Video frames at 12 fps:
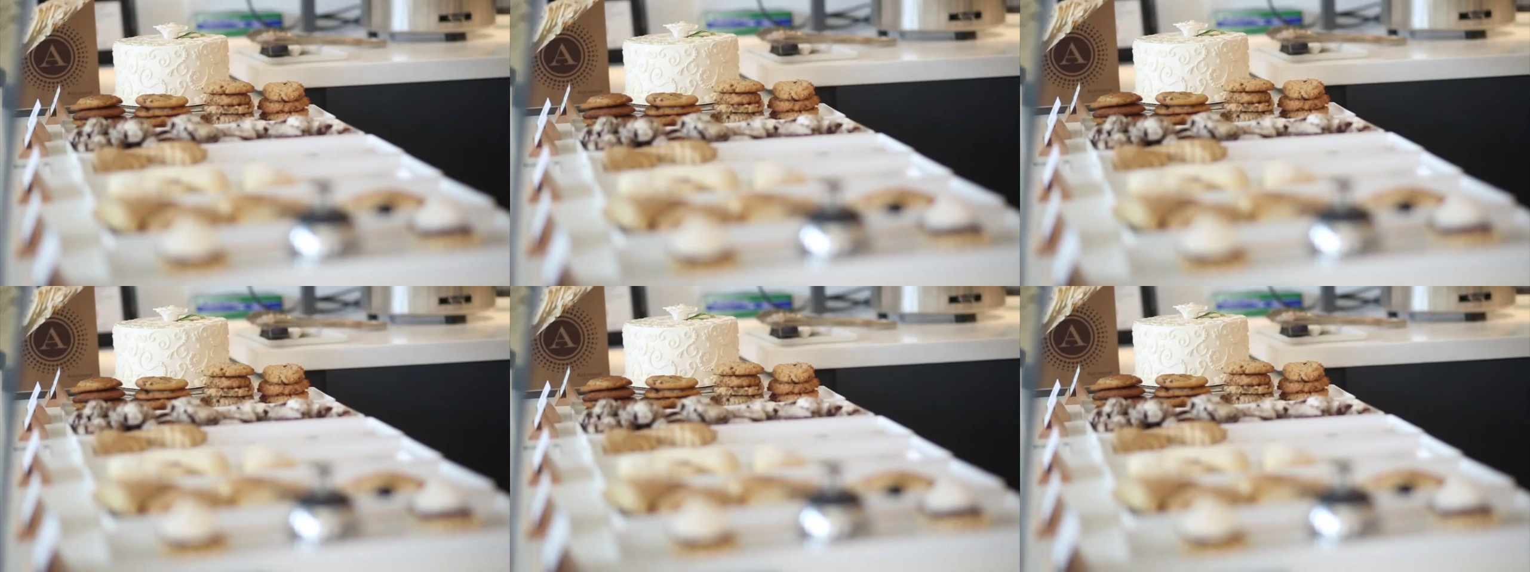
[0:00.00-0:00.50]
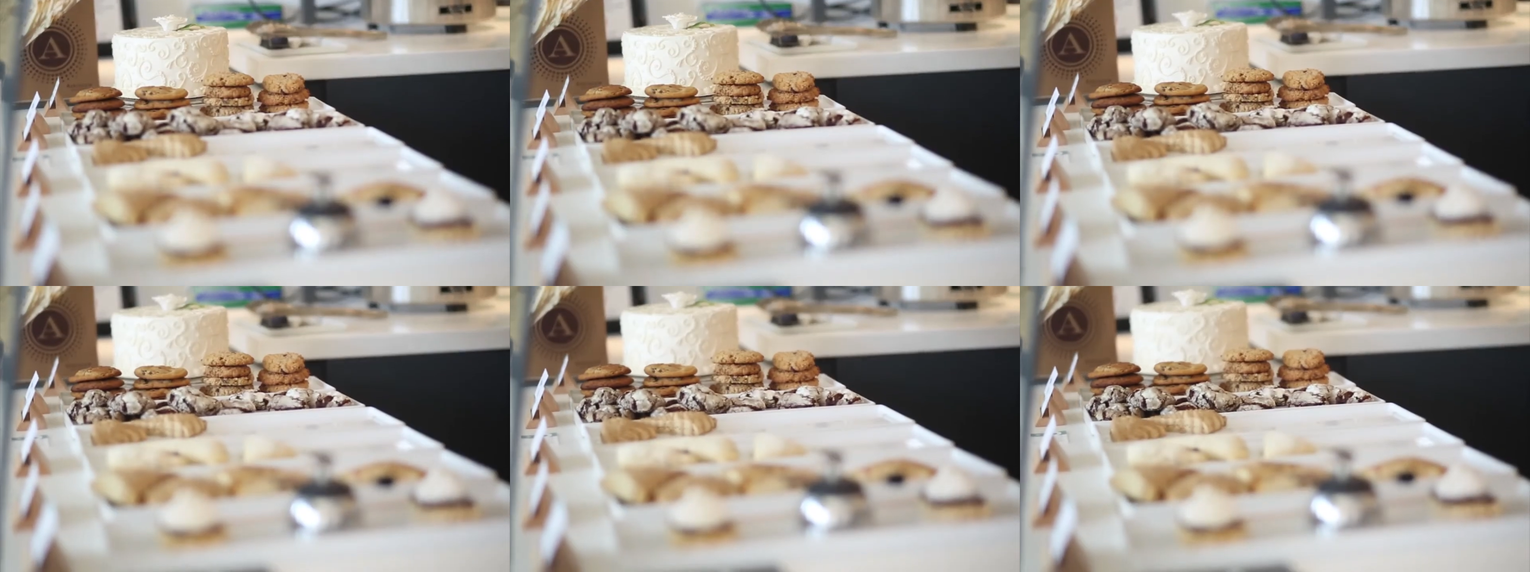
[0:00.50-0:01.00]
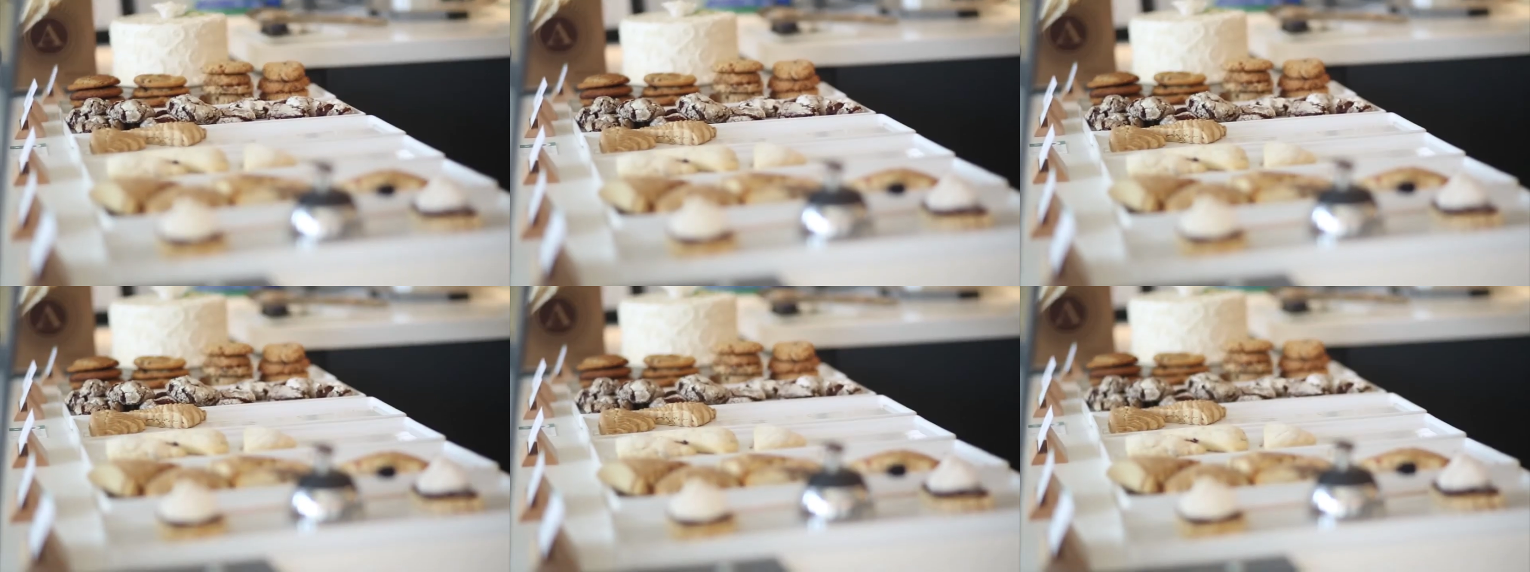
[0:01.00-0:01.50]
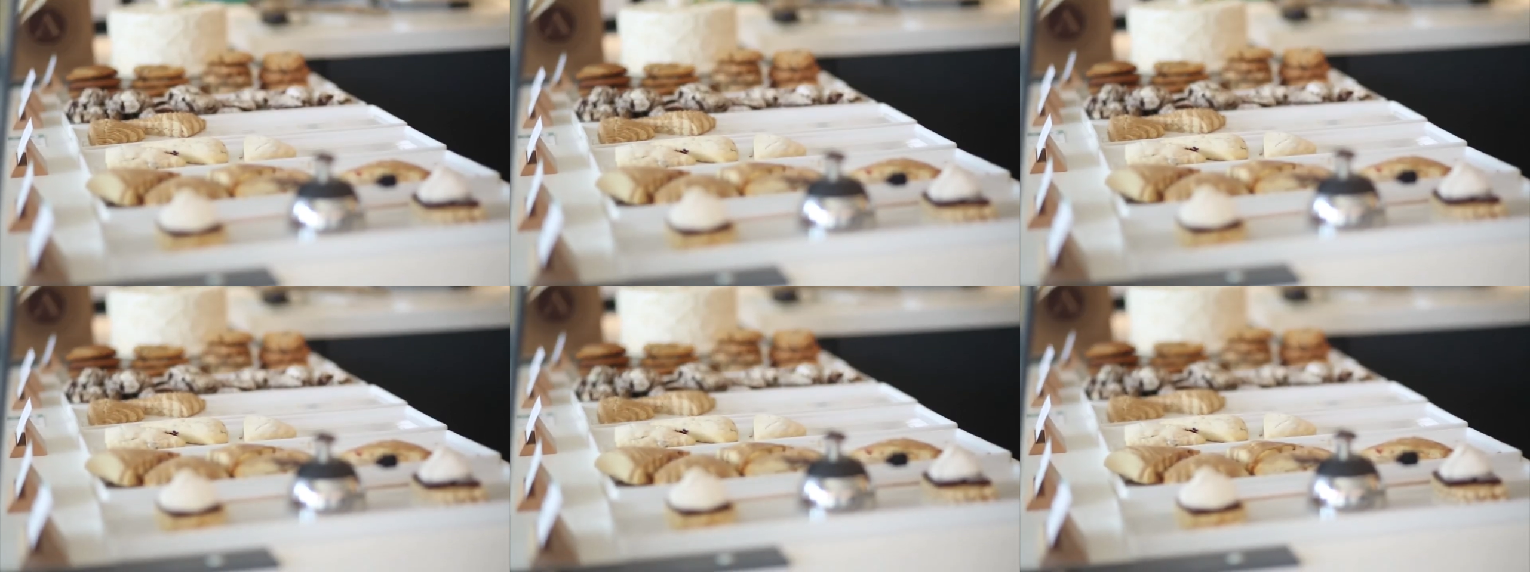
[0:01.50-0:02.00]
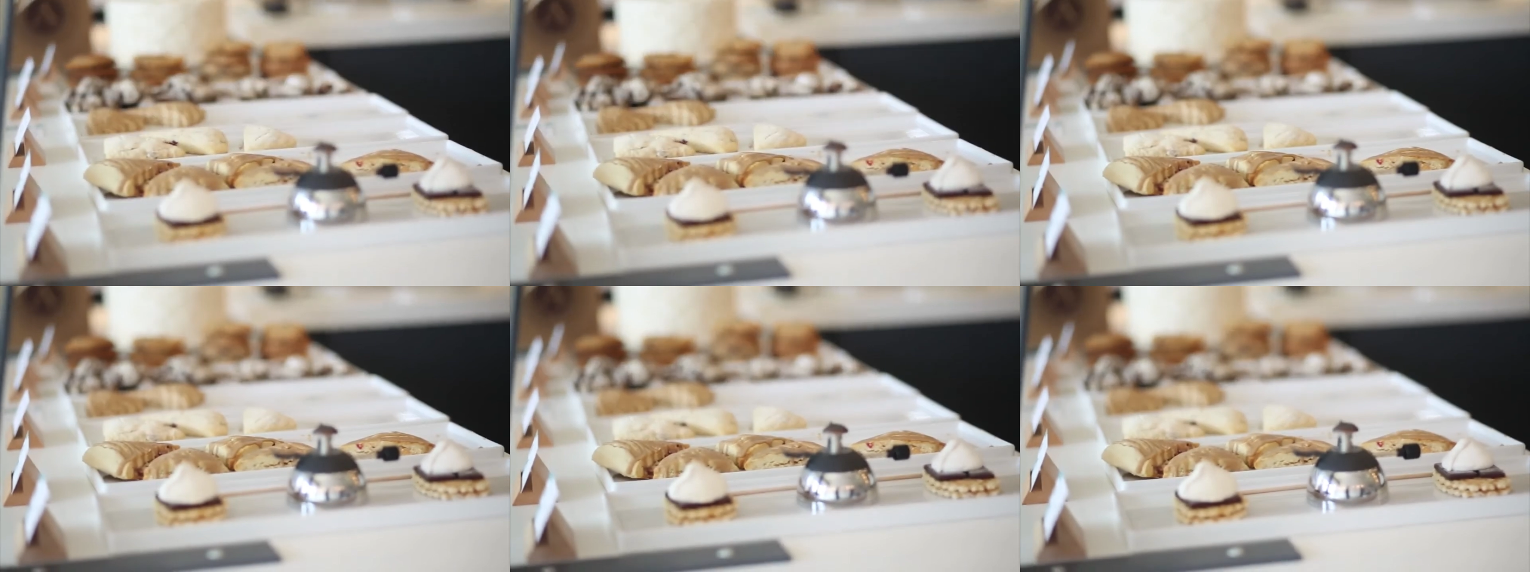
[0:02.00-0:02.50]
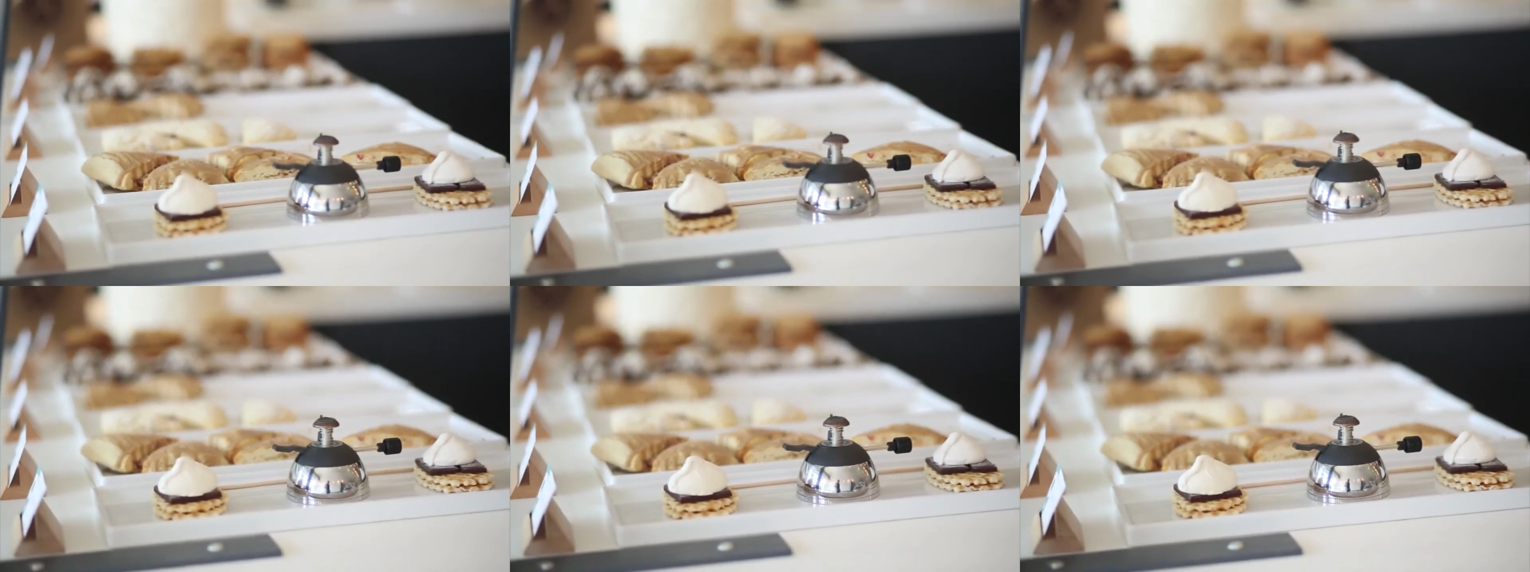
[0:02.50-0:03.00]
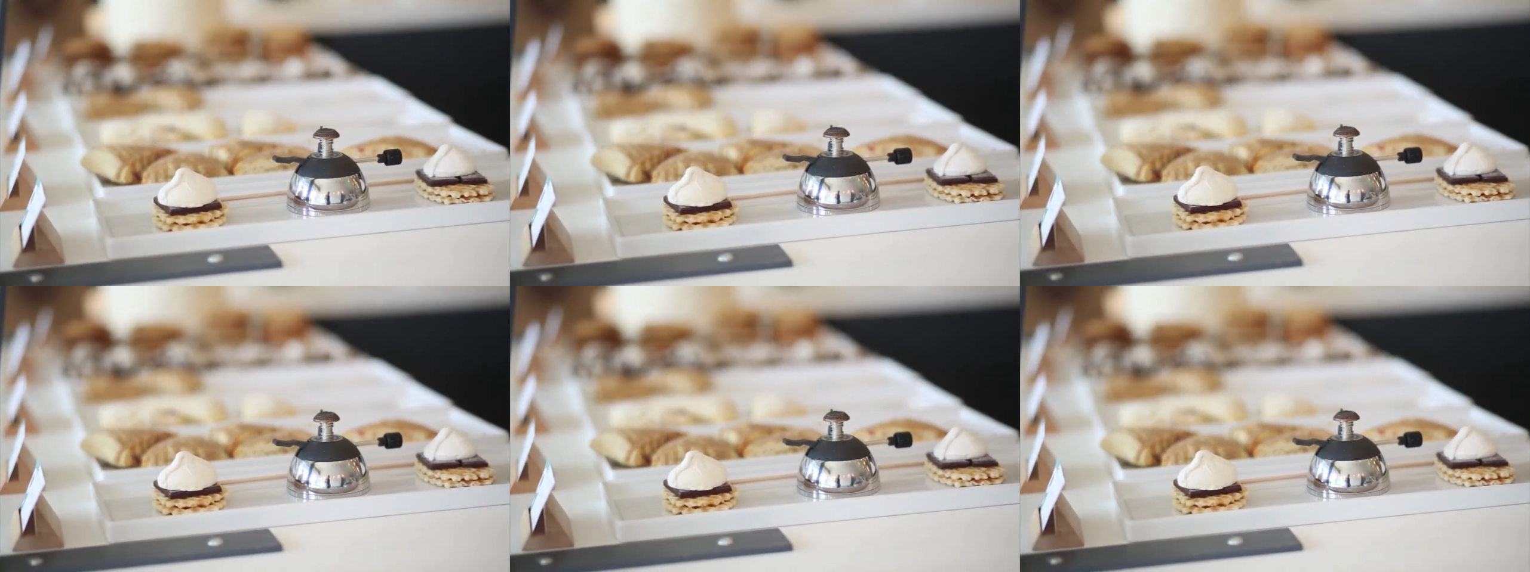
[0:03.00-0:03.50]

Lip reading: (no speaker visible)